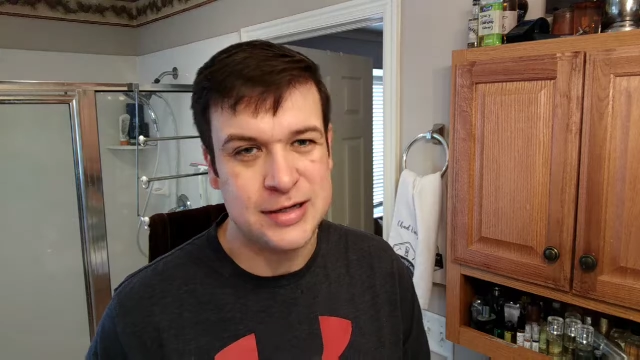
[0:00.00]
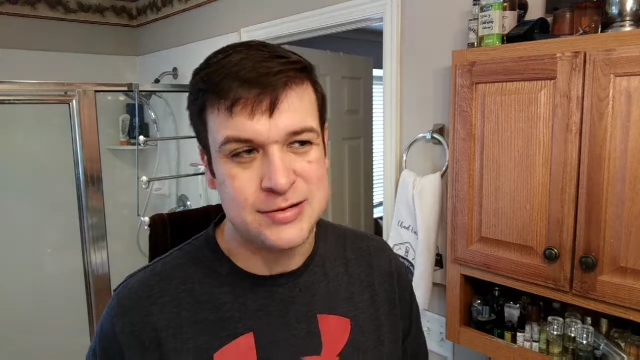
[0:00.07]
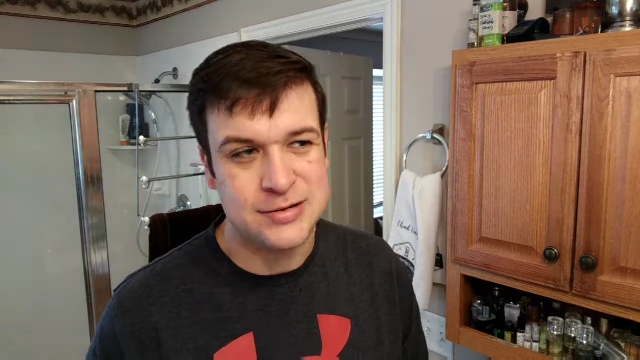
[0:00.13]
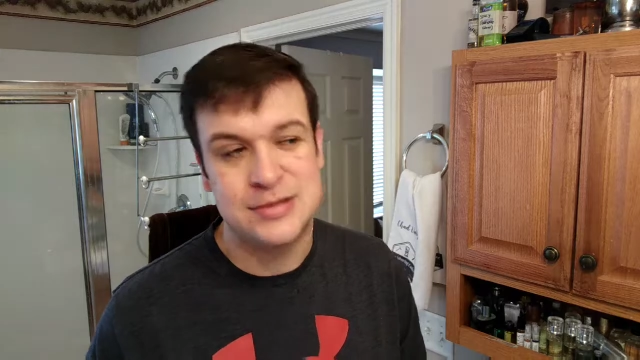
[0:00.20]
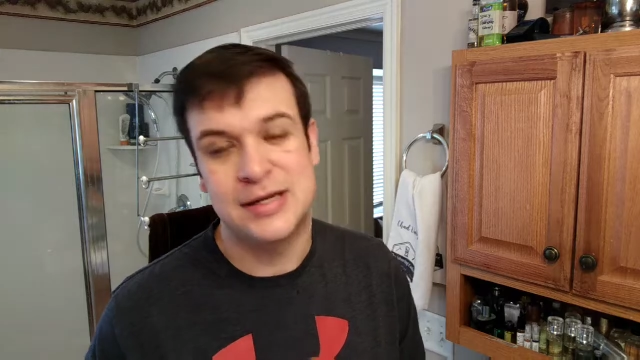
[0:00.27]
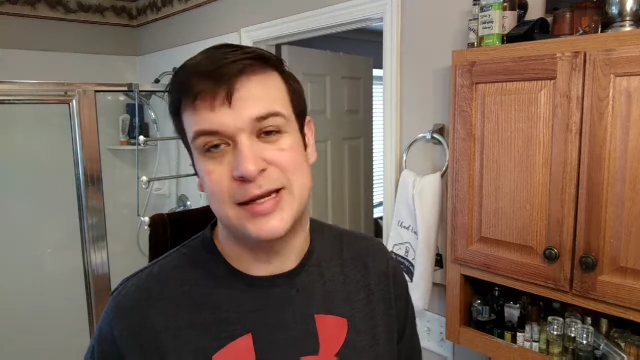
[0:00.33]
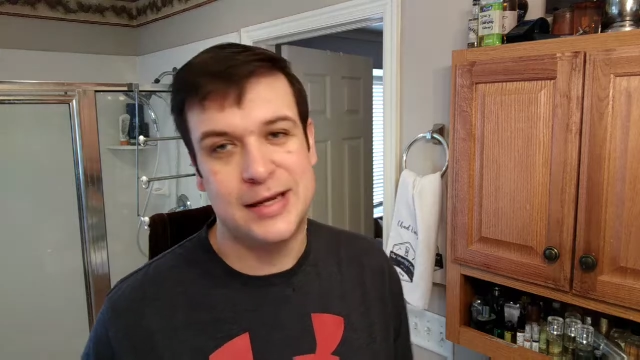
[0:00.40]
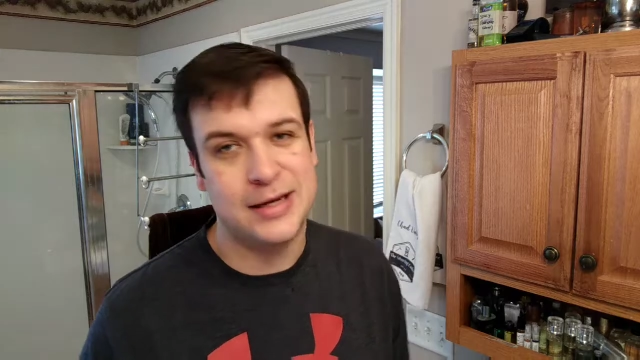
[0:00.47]

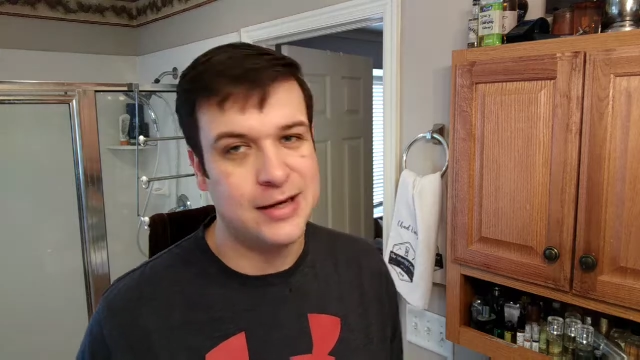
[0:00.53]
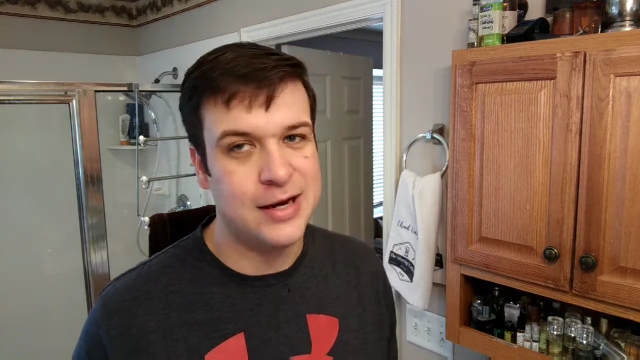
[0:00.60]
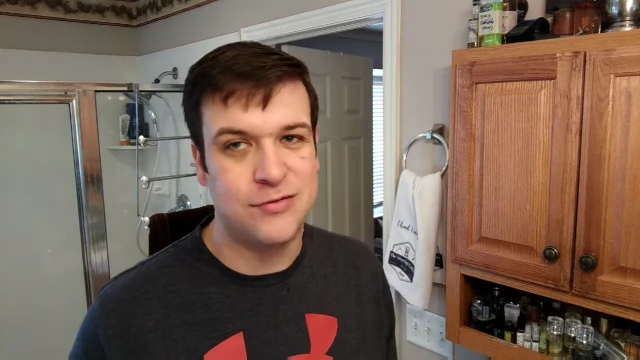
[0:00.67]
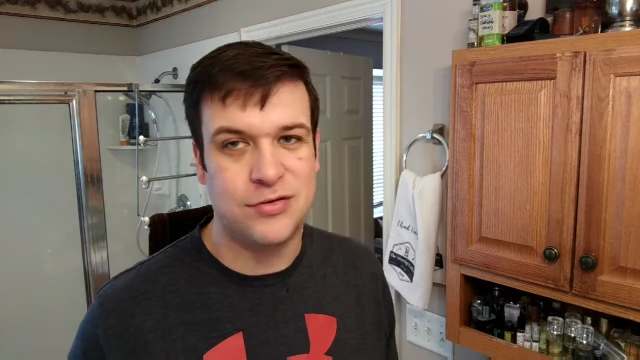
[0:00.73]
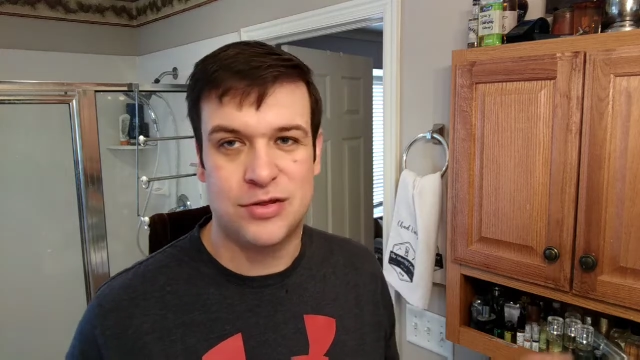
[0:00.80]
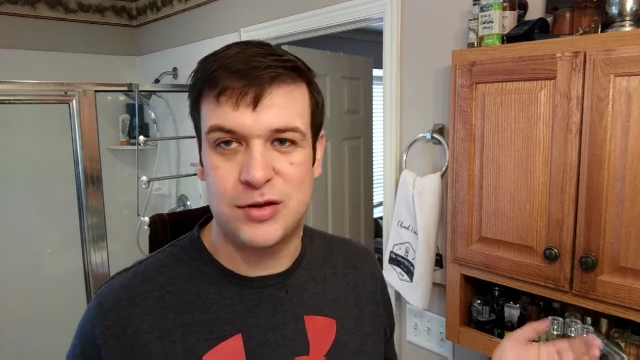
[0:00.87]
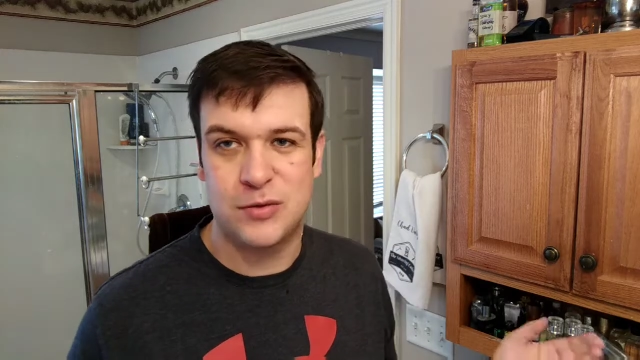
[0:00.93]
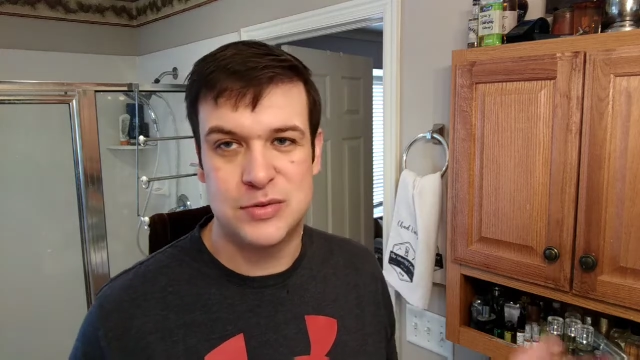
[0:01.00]
It's, again,
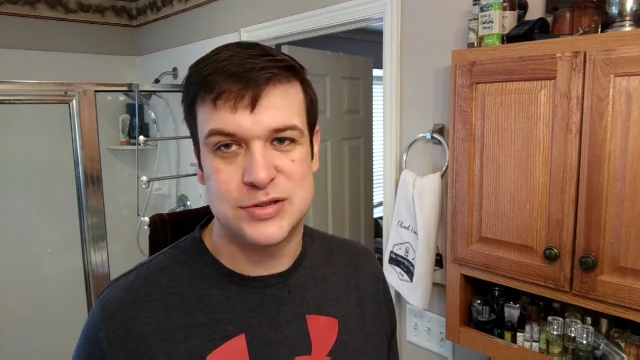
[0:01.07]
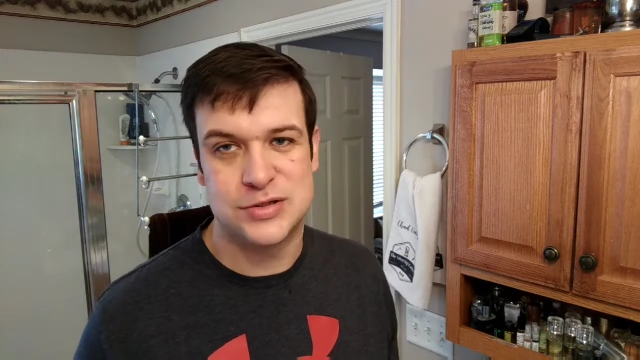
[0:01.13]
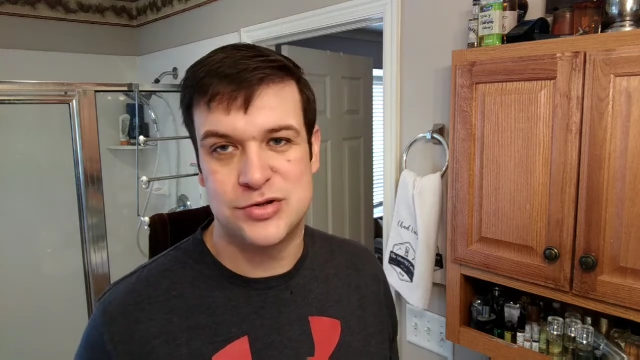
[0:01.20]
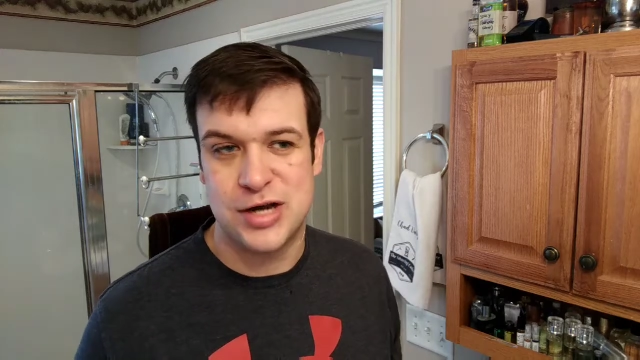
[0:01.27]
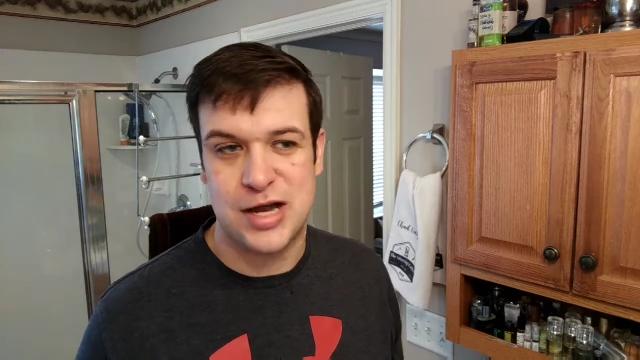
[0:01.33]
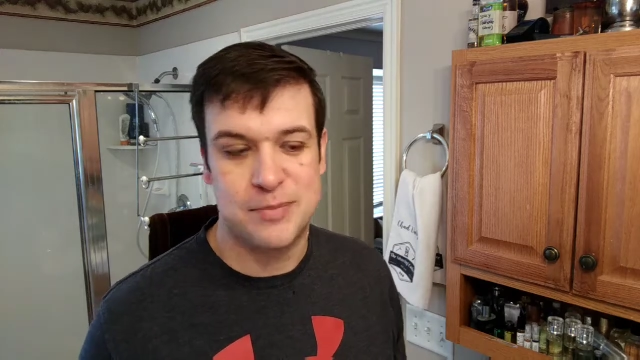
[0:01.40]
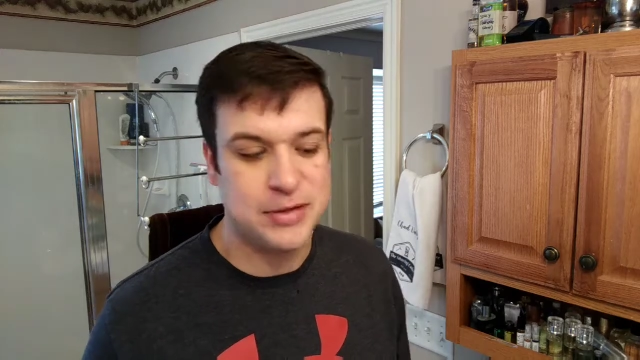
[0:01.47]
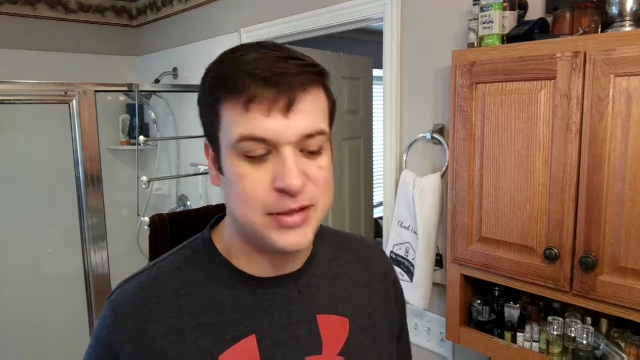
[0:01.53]
everything was
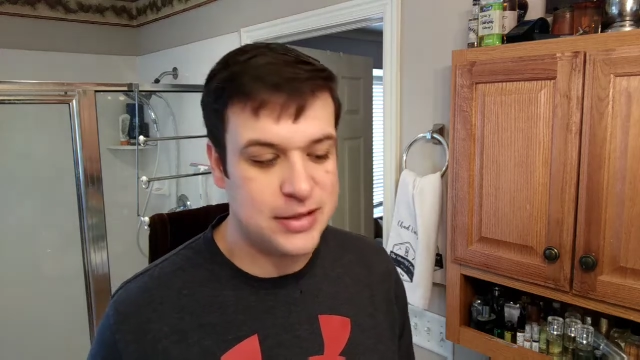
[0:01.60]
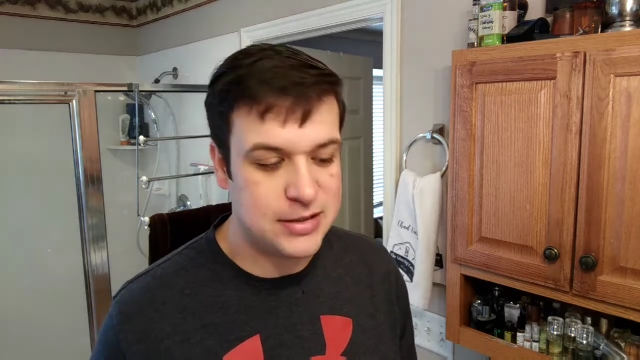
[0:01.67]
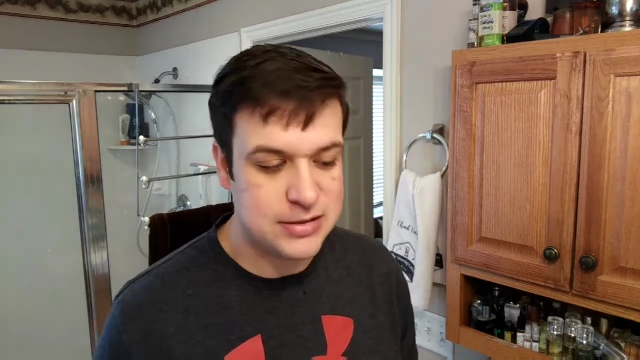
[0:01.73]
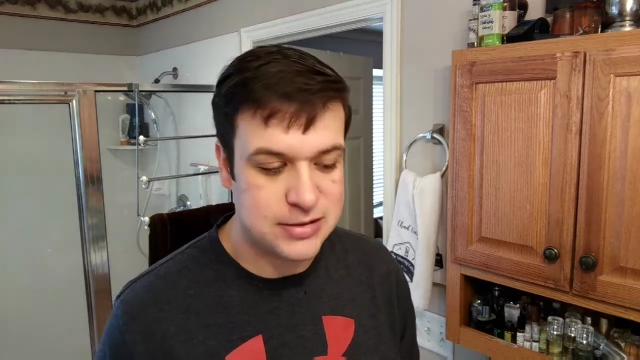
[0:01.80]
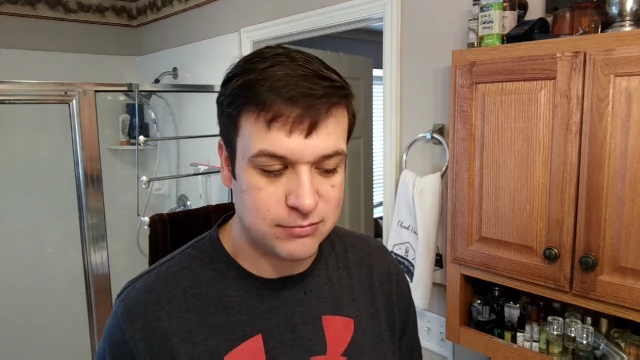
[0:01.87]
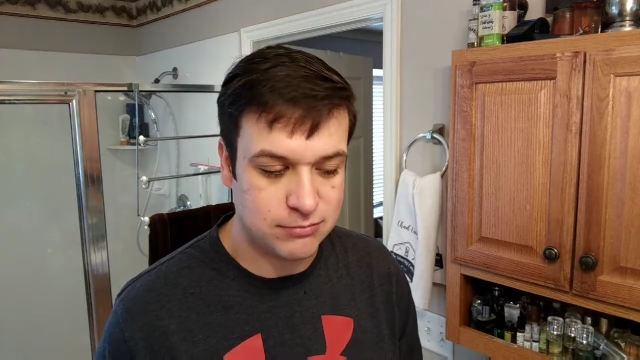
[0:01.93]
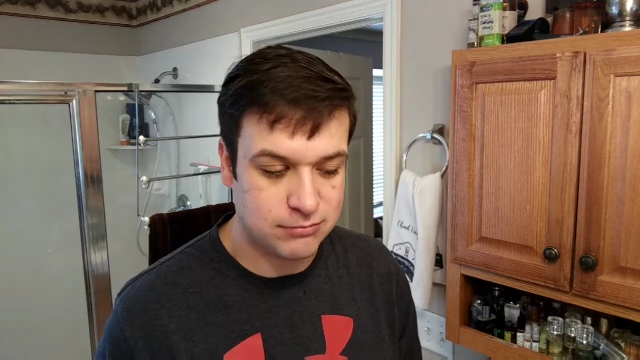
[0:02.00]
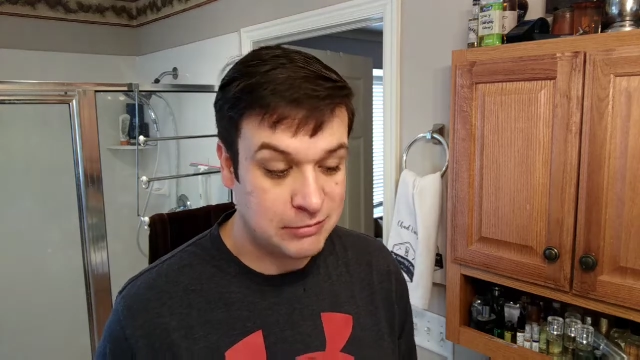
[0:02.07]
in
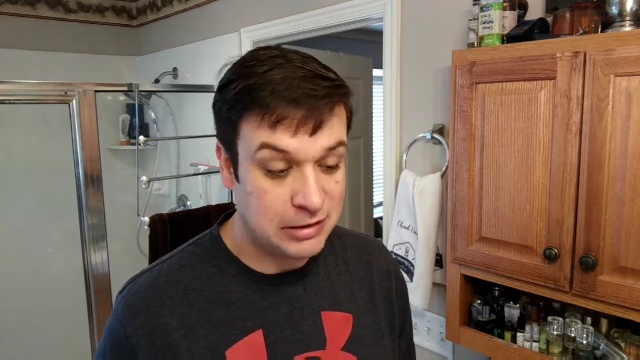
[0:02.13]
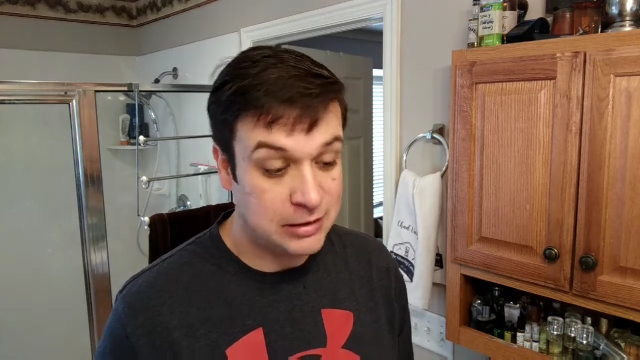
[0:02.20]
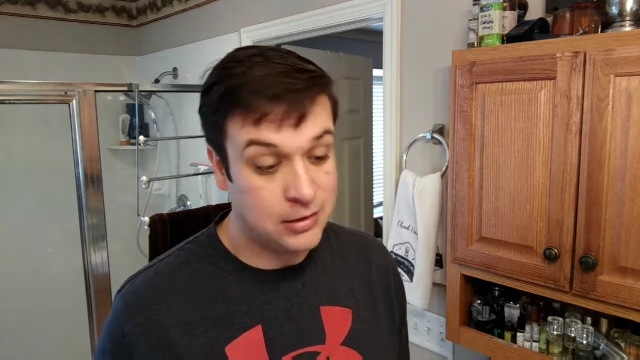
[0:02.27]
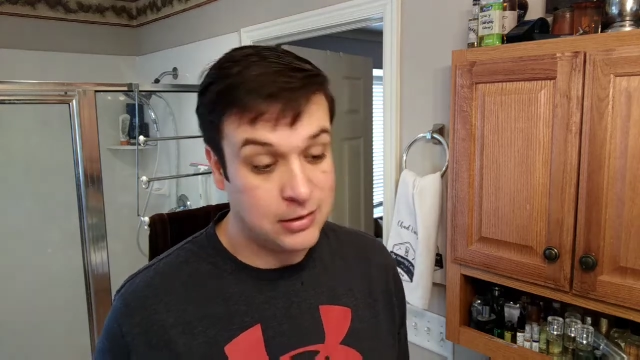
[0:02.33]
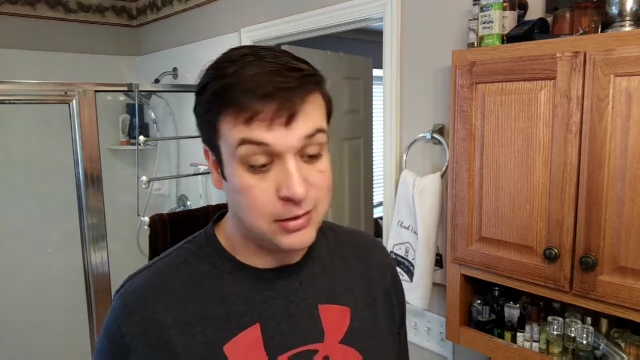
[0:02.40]
Japanese, and